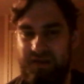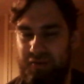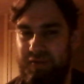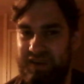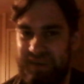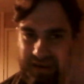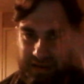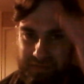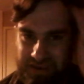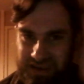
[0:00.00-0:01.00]
almost
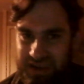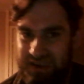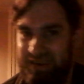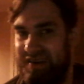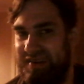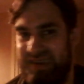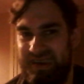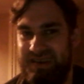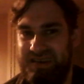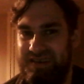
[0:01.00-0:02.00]
like machine
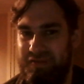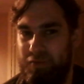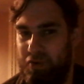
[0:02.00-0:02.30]
guns that shoot